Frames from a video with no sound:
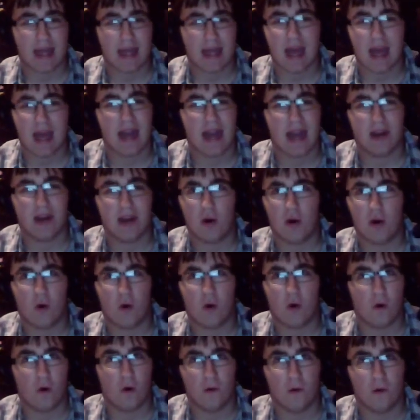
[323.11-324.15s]
hide in a
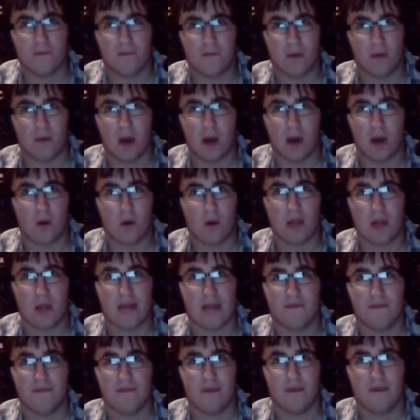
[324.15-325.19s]
hole for my whole
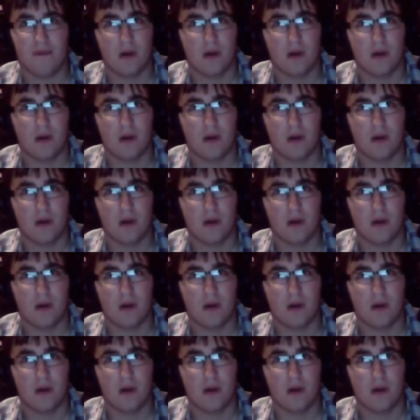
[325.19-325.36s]
life